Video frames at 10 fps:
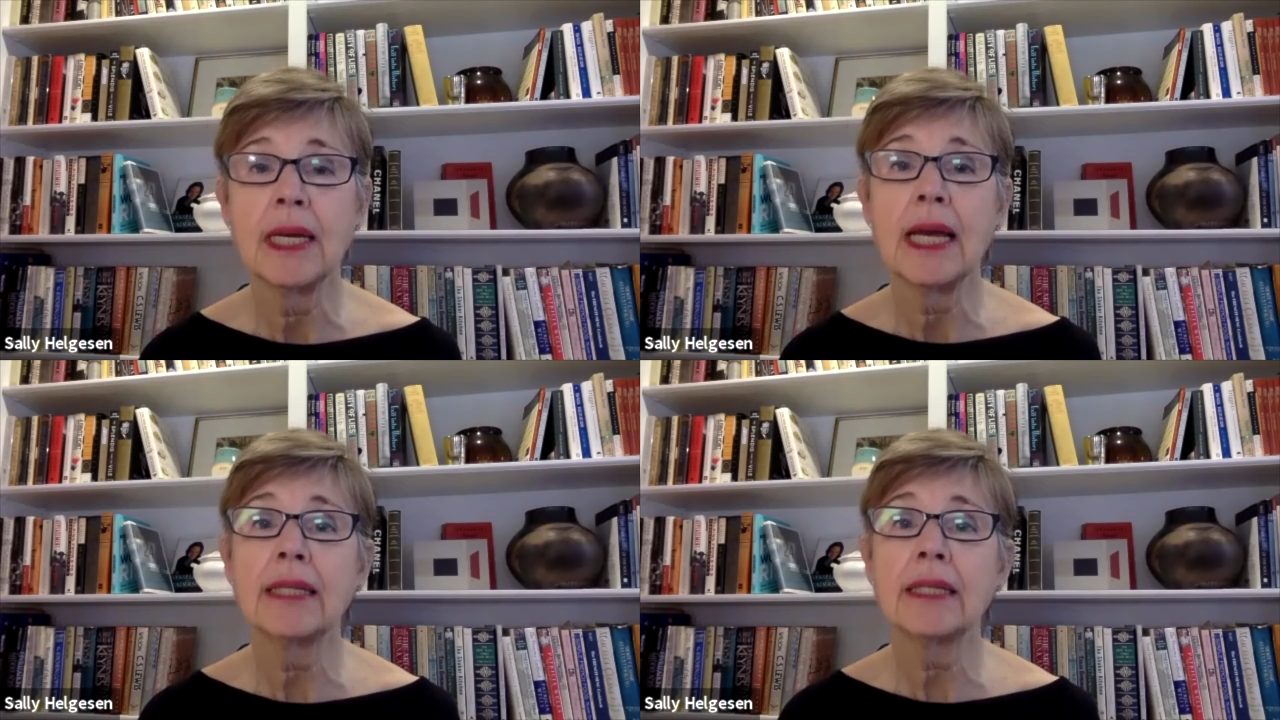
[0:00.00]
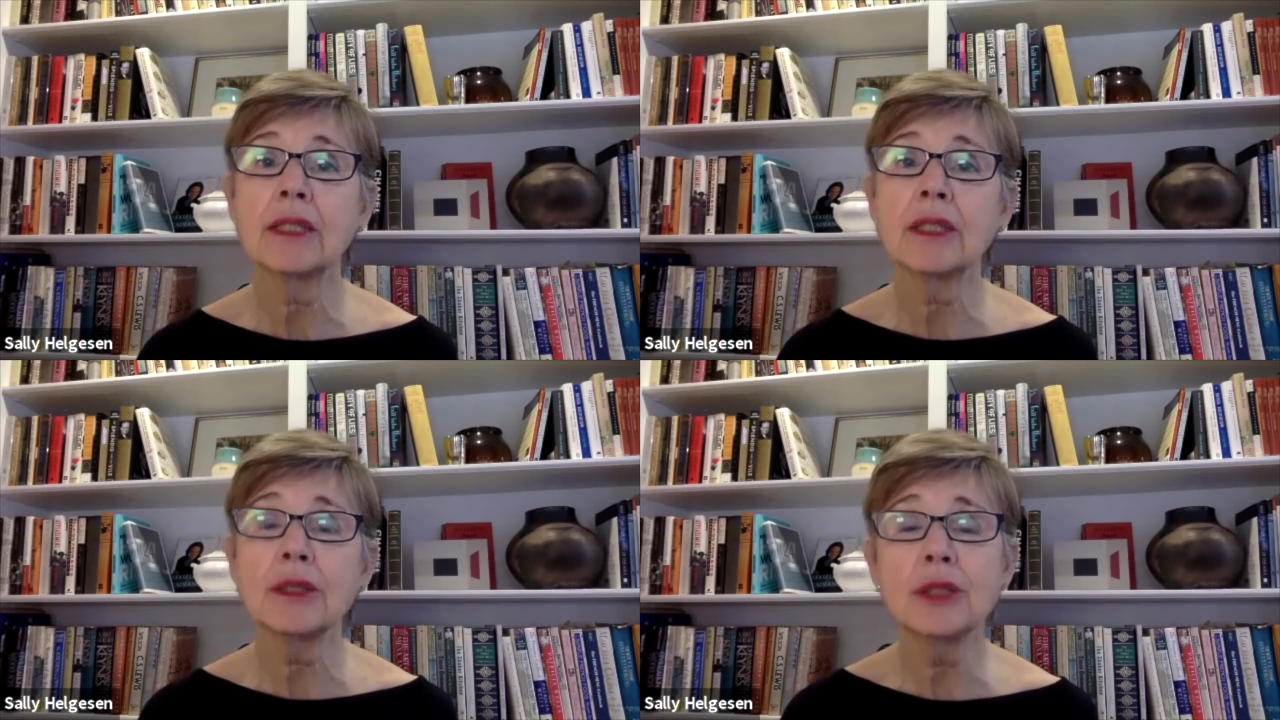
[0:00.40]
and
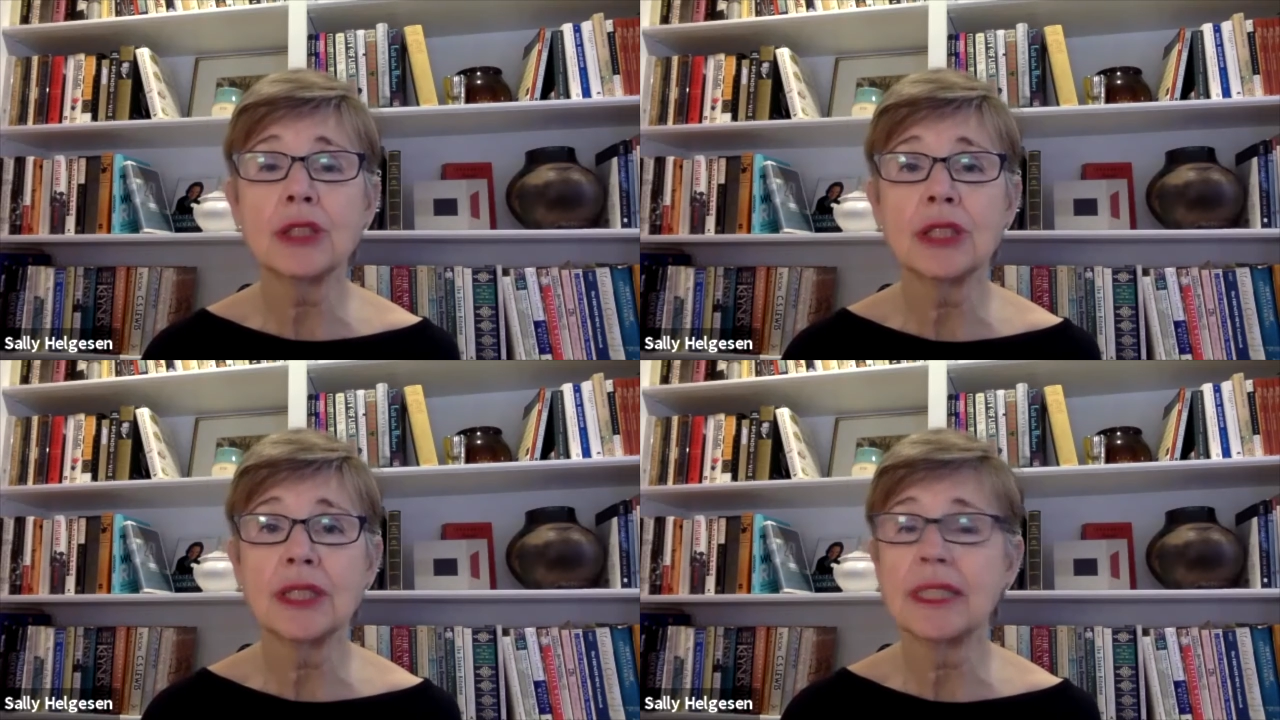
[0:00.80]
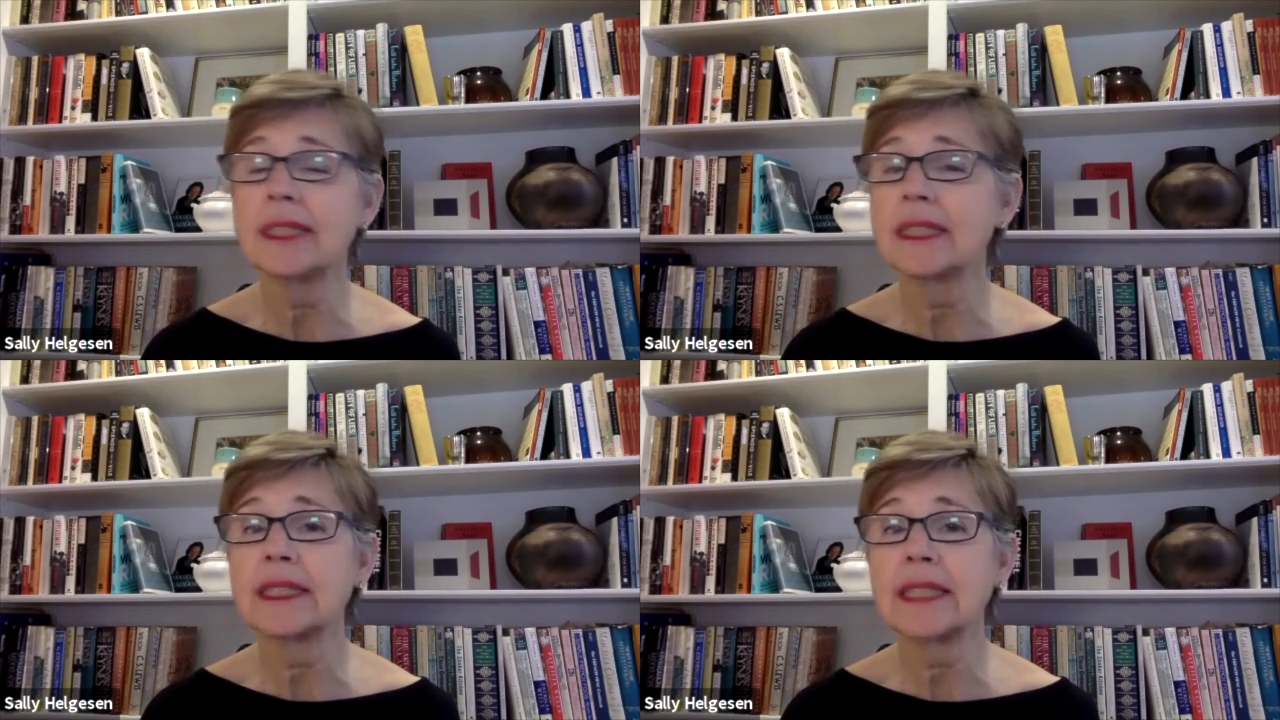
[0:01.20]
inclusion is
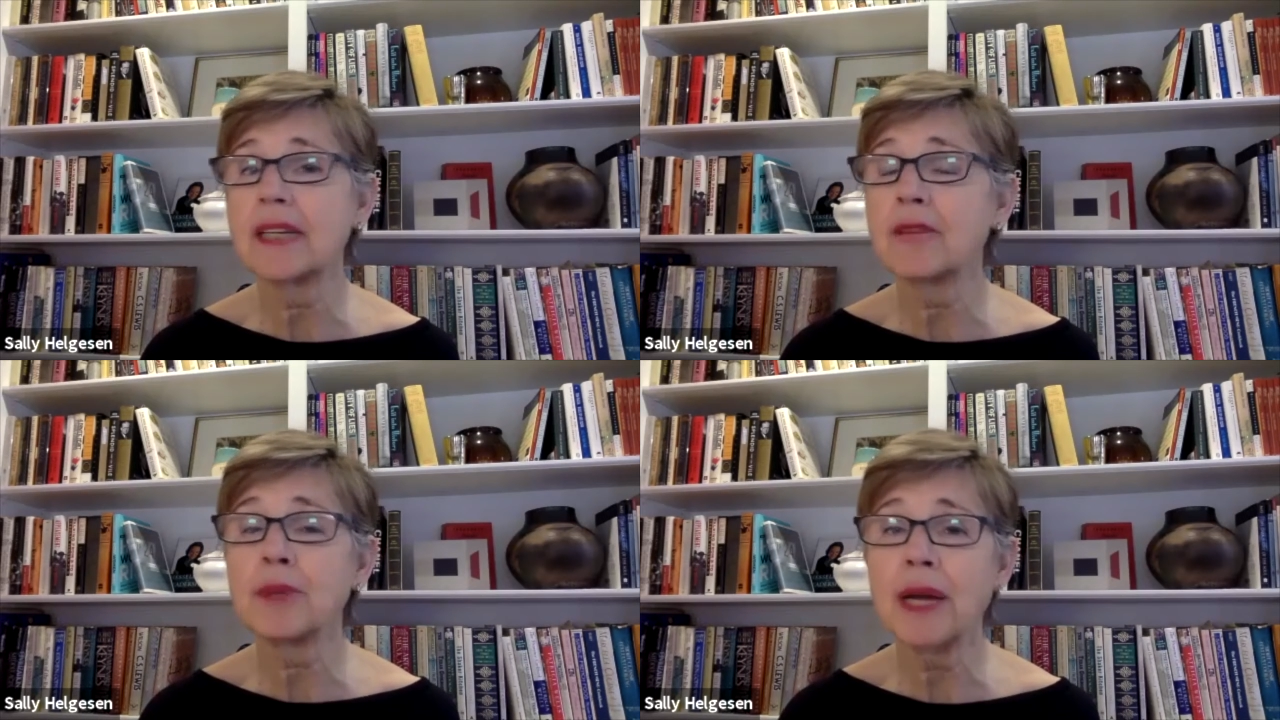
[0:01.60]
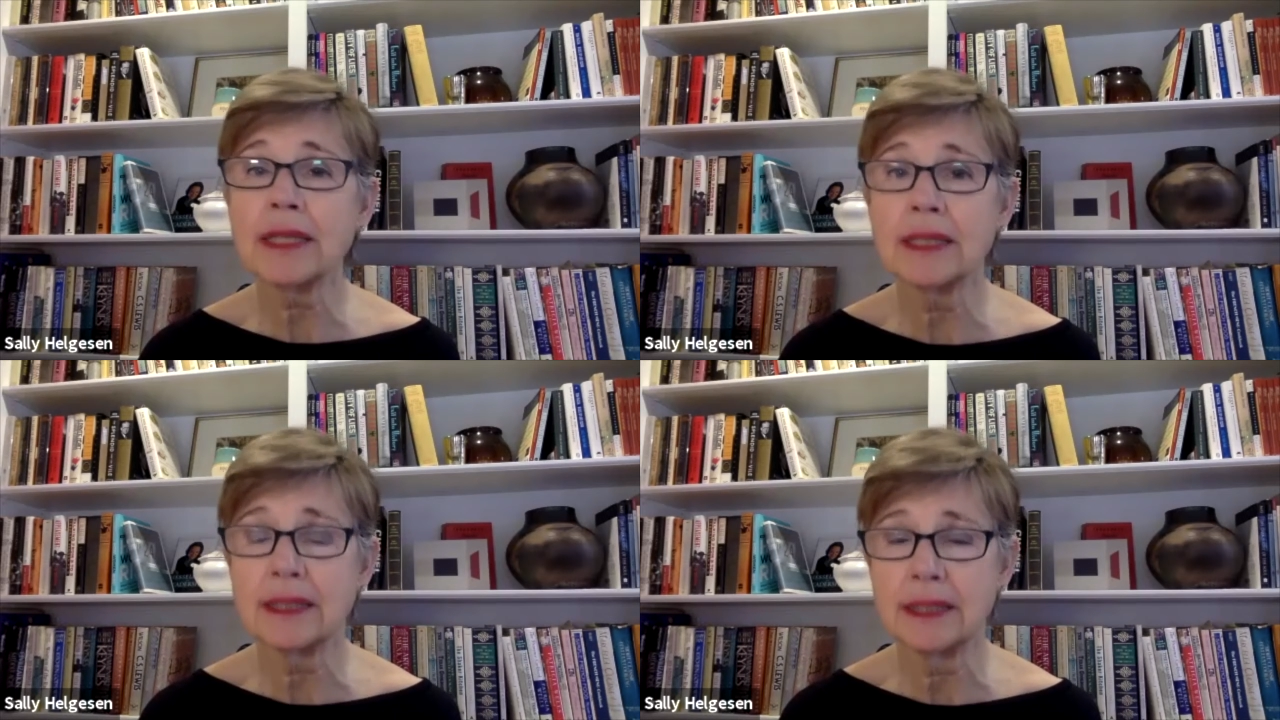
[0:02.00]
the set of
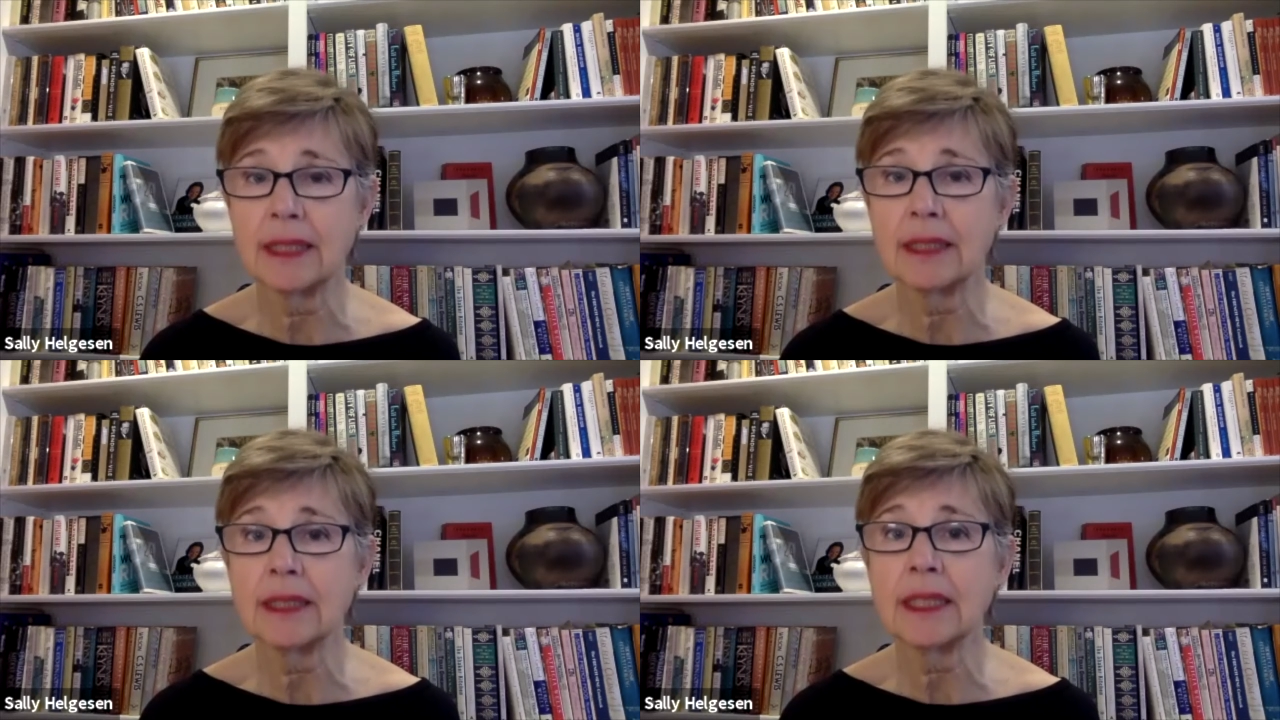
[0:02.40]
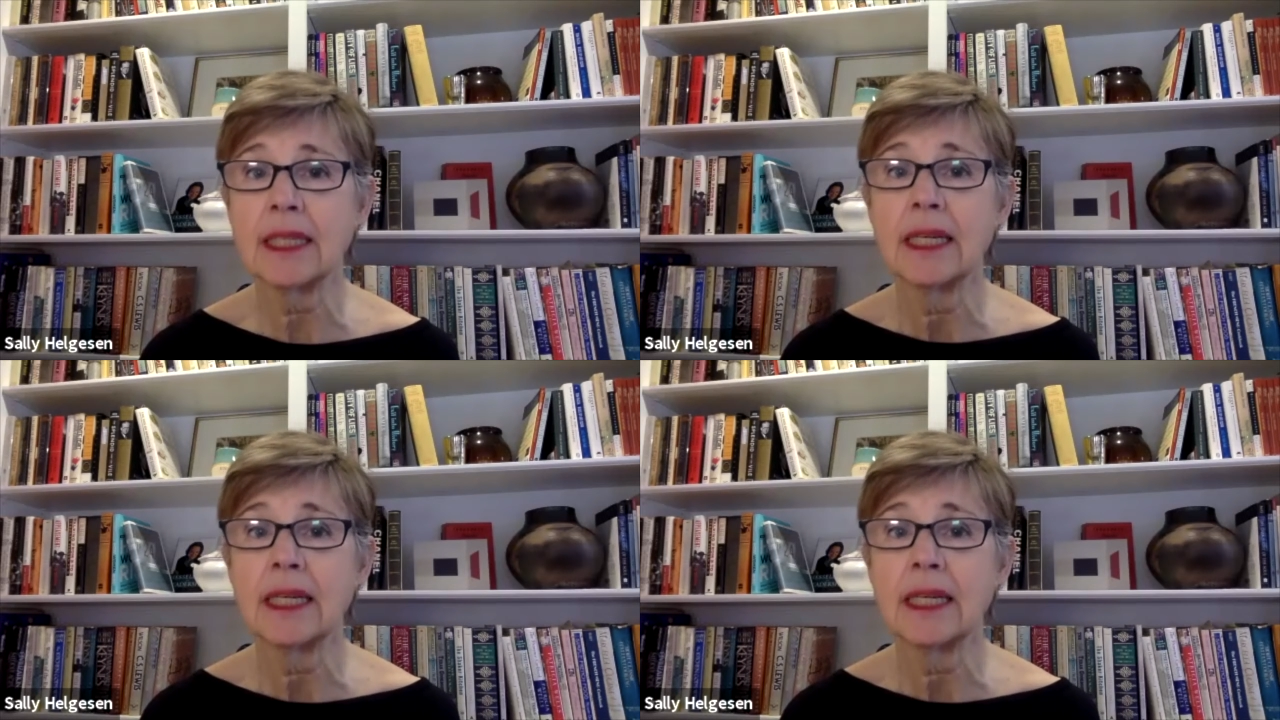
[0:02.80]
practices